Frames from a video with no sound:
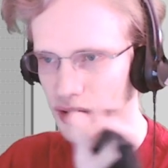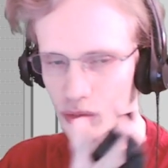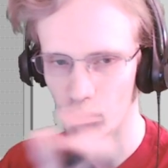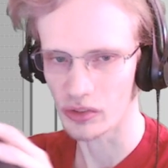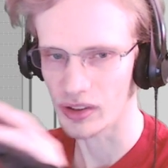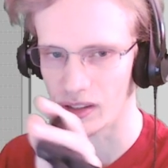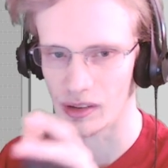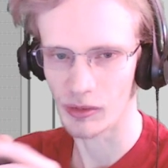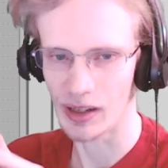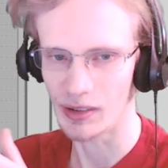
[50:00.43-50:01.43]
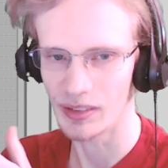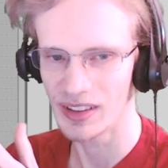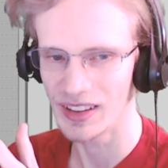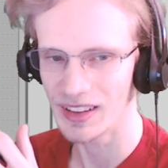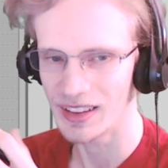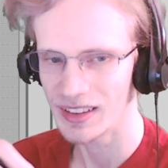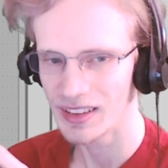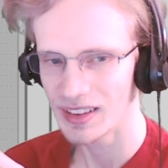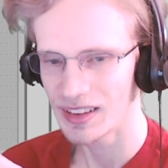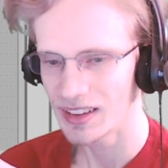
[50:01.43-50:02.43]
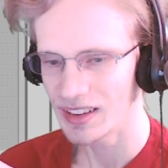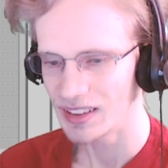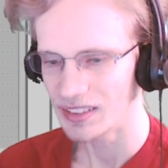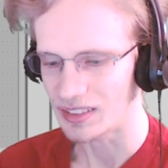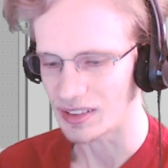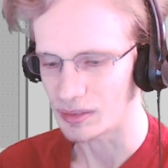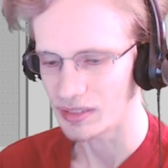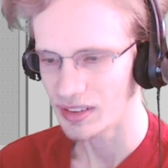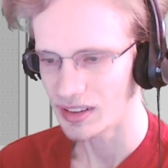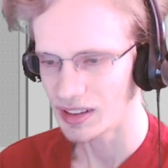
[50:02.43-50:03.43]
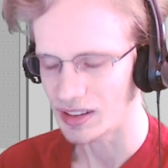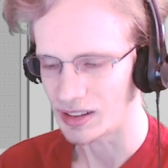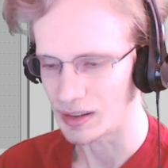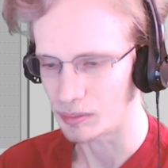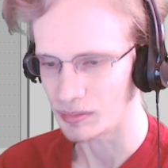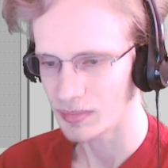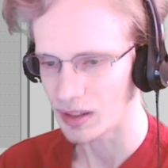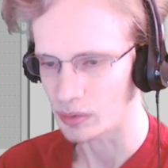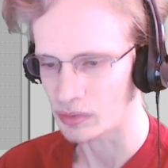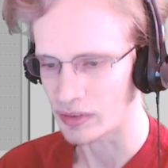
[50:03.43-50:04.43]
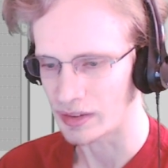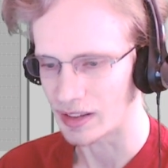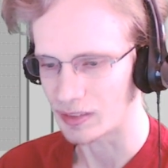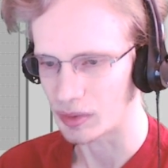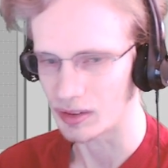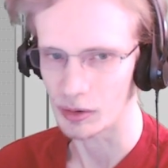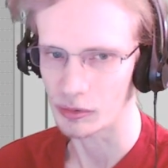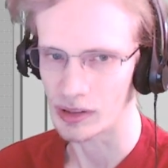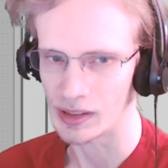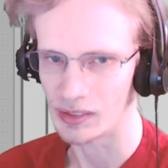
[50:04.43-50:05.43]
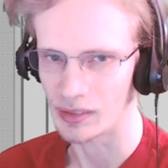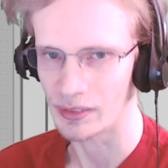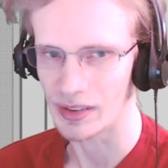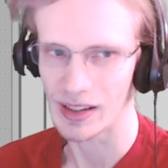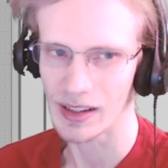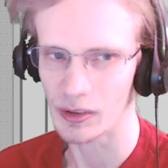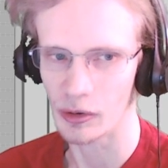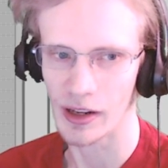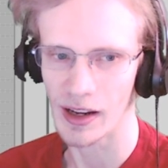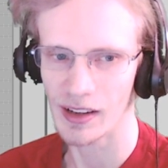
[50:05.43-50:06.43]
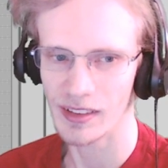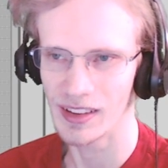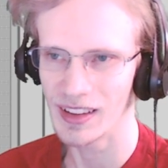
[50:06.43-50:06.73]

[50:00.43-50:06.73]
rotating around. So I always found that to be a little funny, so I was like, I can do that.